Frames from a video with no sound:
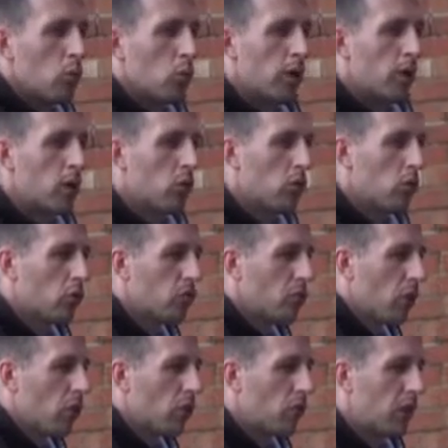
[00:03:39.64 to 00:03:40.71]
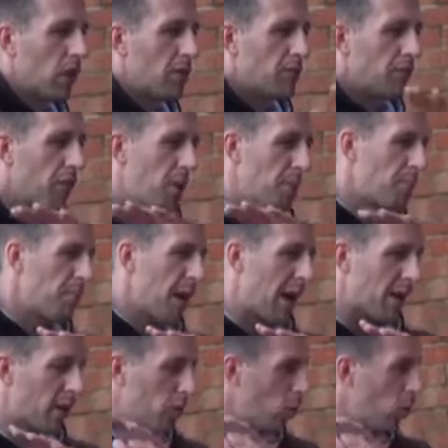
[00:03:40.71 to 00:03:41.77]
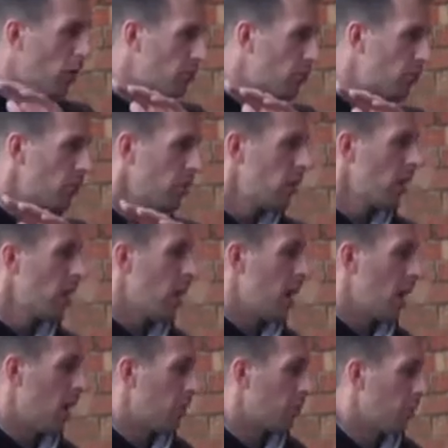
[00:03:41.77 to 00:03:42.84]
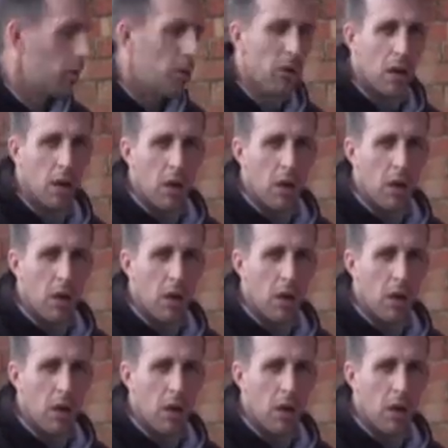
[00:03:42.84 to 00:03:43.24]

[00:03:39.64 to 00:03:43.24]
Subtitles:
We can also deliver a backwards elbow.